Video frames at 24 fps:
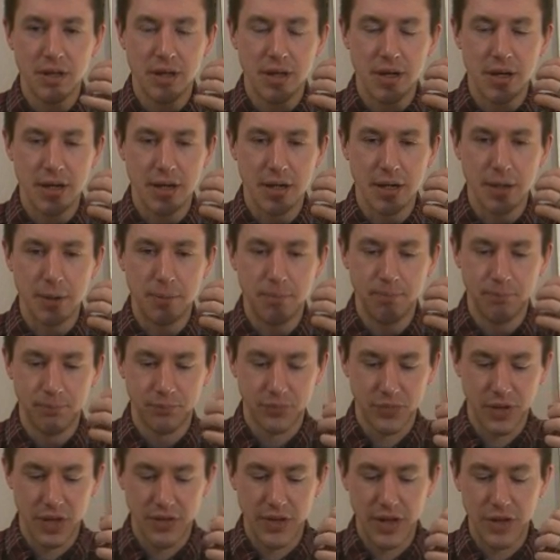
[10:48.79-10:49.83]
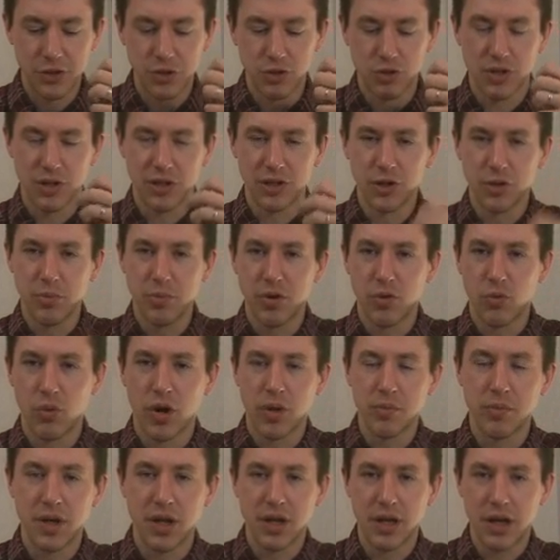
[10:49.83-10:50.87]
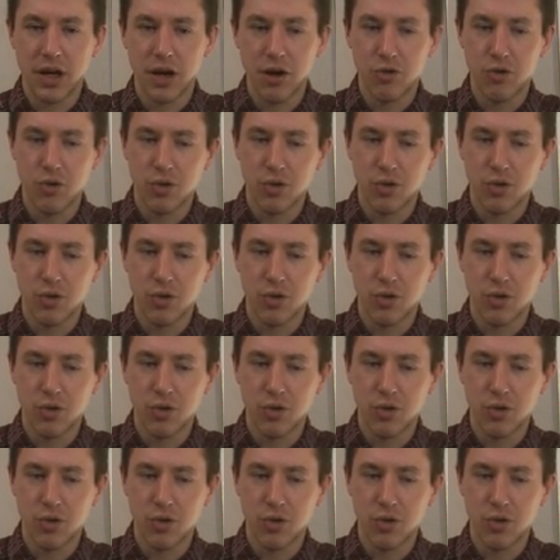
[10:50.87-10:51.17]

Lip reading: And that's a little bit of what I'm getting here.